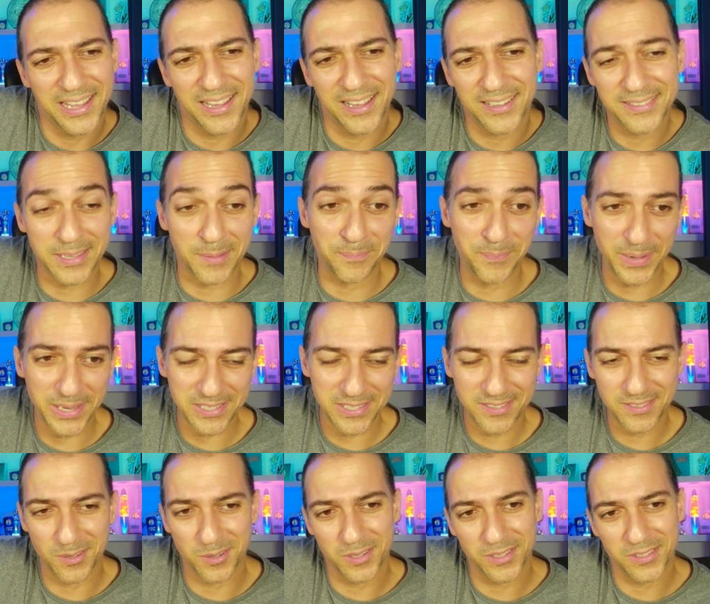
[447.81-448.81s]
The best,
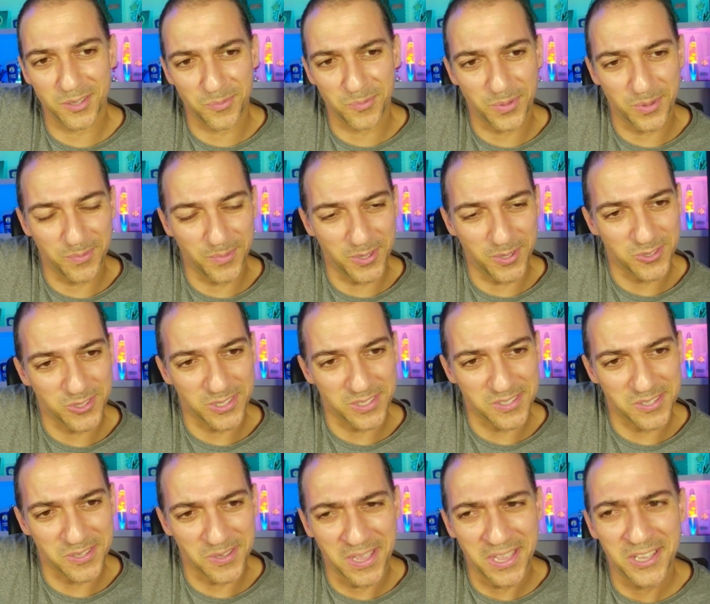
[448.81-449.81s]
so under promotions.